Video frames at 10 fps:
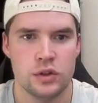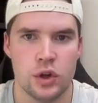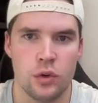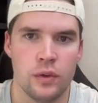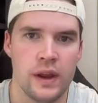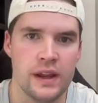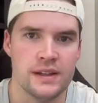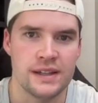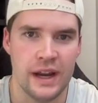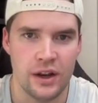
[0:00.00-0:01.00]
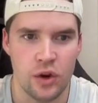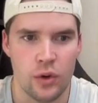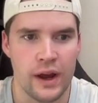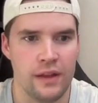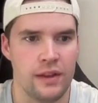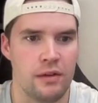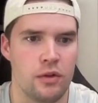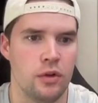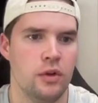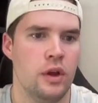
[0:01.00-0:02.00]
So inside
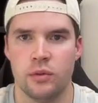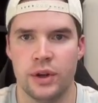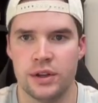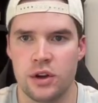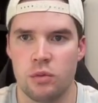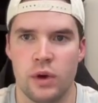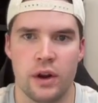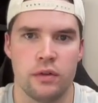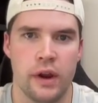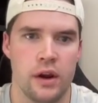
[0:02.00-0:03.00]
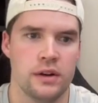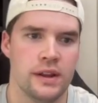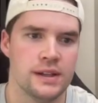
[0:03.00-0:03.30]
GoHighLevel, we just come right over here to the